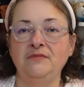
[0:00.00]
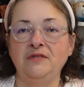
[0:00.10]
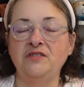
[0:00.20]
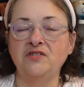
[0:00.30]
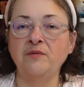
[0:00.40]

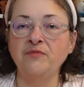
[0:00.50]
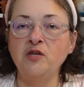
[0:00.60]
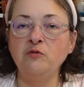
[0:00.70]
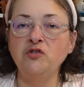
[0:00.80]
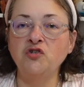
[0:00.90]
is it something
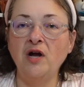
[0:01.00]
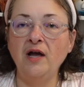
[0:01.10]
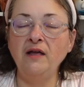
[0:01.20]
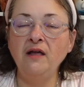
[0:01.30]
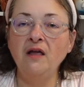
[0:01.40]
you would
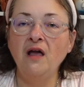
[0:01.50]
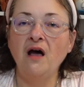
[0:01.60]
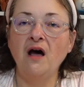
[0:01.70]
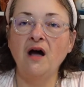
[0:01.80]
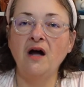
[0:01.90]
try?
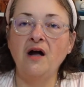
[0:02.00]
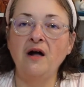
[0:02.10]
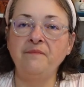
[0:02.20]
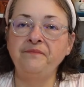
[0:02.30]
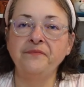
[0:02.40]

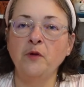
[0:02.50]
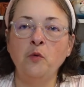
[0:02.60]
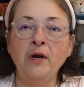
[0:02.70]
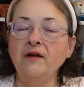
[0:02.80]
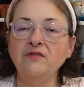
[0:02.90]
Um,
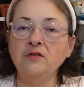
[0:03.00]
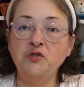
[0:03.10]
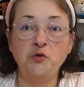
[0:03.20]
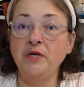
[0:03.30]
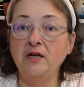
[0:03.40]
whatever.
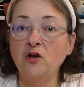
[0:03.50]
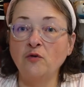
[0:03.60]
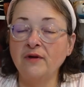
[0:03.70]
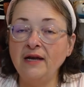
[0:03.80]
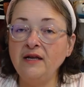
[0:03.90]
Do you get it
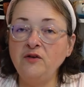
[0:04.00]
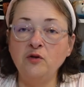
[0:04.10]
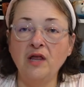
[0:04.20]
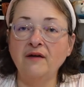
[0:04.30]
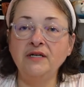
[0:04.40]
already? Do you
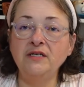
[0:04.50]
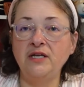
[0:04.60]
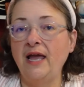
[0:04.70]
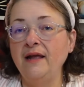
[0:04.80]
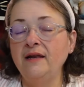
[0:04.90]
love it? Do
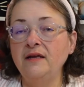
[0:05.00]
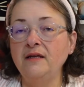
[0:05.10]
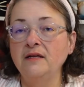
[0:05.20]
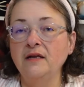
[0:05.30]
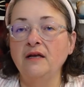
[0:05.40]
you hate
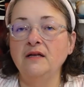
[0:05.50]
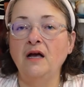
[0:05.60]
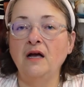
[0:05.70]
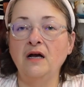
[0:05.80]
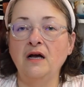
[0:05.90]
it?
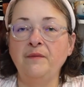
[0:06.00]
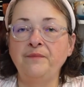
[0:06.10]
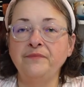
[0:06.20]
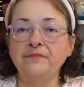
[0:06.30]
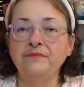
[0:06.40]

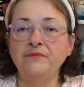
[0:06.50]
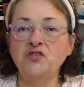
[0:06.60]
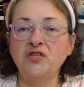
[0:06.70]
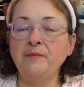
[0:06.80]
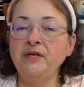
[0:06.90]
Um,
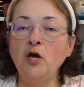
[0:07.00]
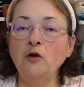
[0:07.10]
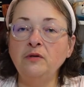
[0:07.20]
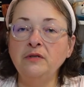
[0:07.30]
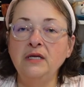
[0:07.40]
just let me
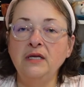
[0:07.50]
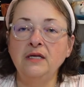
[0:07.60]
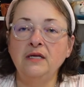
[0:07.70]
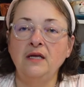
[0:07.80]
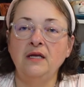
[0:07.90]
know.
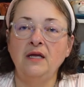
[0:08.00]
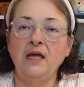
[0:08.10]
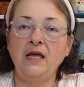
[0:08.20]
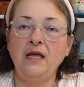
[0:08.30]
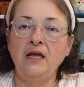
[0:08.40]

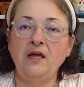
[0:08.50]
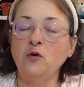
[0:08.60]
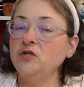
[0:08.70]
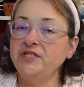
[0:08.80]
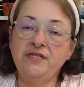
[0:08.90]
And,
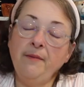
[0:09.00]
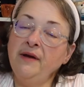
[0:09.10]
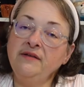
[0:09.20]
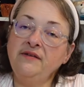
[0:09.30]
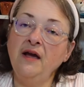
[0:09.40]
or just stop by
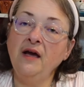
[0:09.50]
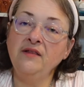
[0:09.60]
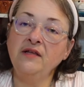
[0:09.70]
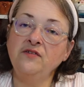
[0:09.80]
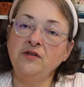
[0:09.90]
and say hi.
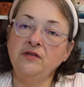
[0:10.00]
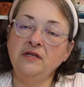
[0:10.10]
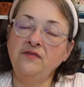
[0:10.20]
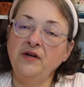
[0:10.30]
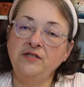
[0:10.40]
That's,
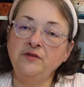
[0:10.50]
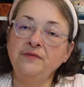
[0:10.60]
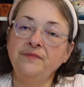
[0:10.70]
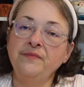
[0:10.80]
that's fine too.